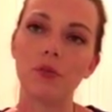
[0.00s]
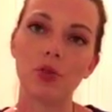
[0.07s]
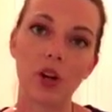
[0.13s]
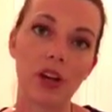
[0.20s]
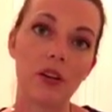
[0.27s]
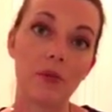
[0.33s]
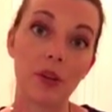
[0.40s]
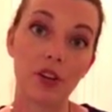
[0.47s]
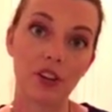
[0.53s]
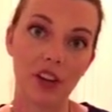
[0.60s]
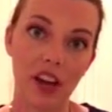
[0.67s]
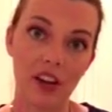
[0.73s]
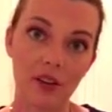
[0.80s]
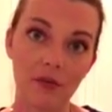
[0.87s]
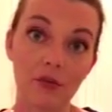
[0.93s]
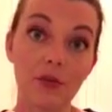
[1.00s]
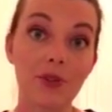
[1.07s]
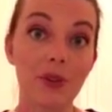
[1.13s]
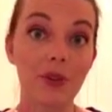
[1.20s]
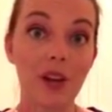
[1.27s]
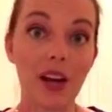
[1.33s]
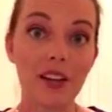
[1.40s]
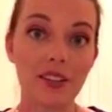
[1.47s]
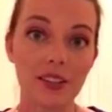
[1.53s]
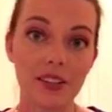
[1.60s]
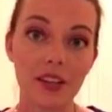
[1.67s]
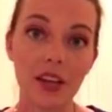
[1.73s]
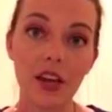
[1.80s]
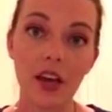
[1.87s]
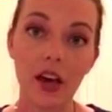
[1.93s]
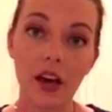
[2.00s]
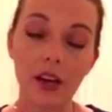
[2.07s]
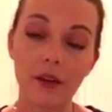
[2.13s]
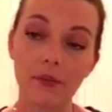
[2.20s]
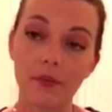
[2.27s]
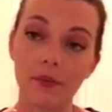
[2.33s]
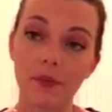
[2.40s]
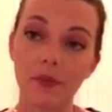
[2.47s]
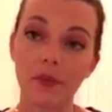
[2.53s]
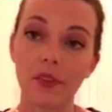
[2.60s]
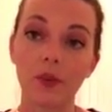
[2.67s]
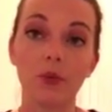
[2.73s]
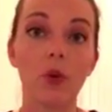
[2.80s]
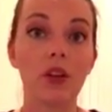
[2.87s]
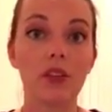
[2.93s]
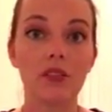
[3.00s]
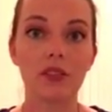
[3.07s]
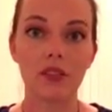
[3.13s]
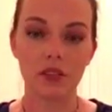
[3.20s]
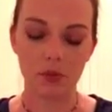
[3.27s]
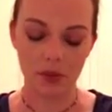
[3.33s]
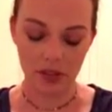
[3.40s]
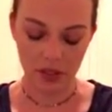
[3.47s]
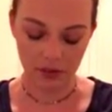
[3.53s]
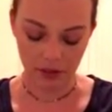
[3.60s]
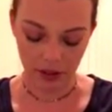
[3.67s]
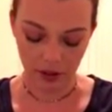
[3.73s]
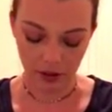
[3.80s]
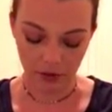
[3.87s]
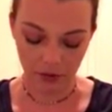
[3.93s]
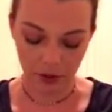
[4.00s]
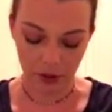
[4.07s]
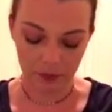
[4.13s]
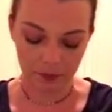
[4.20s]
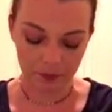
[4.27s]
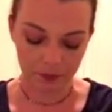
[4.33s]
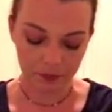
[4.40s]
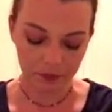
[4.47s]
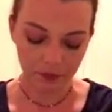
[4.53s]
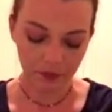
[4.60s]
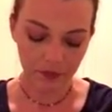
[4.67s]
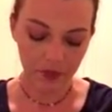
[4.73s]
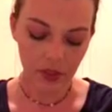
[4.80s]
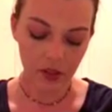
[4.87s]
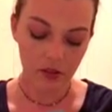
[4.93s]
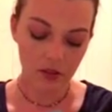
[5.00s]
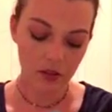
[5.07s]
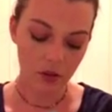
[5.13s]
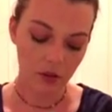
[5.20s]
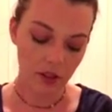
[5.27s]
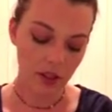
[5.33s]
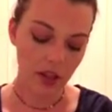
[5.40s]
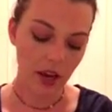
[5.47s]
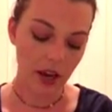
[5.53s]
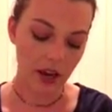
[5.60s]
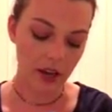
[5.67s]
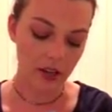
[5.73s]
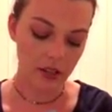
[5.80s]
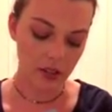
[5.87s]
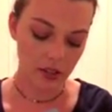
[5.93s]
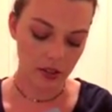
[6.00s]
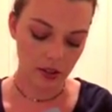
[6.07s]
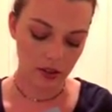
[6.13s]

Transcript: trying to be creative. So that's what this is specifically for. So with that,